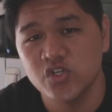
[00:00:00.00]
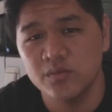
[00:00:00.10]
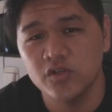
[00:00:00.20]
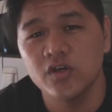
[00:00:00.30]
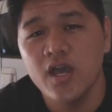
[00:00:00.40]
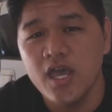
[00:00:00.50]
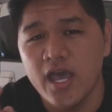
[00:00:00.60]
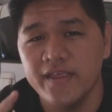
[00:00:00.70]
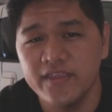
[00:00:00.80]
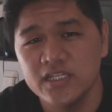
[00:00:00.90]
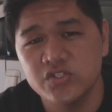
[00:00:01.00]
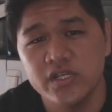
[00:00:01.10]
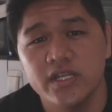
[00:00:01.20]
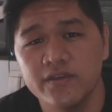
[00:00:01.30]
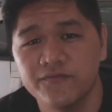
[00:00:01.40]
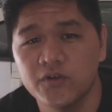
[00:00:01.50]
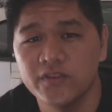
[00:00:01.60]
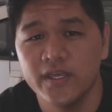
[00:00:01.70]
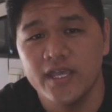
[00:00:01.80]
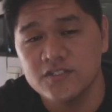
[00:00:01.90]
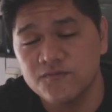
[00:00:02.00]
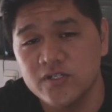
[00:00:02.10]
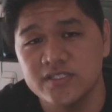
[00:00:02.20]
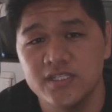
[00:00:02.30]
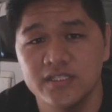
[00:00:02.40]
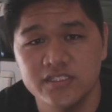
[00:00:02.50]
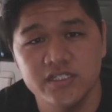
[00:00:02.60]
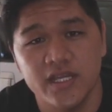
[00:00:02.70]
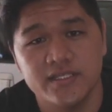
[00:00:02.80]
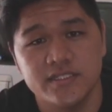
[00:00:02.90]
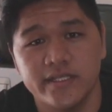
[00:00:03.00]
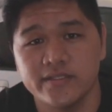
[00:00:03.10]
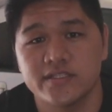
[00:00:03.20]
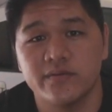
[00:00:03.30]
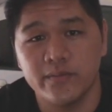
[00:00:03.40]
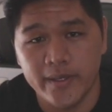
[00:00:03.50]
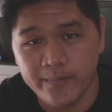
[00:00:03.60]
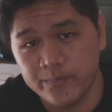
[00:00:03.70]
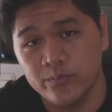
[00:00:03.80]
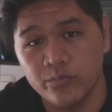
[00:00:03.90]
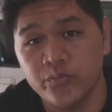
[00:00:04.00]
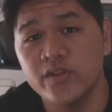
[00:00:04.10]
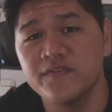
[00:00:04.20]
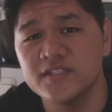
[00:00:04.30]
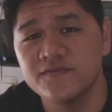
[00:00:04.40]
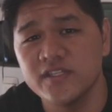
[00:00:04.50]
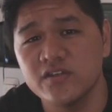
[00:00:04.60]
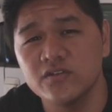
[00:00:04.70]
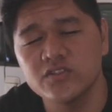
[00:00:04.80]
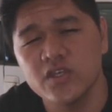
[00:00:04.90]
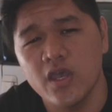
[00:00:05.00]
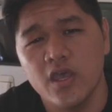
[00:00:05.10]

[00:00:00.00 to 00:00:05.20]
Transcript: trouble. I then traded it for the S14 that you guys seen in some of my previous videos.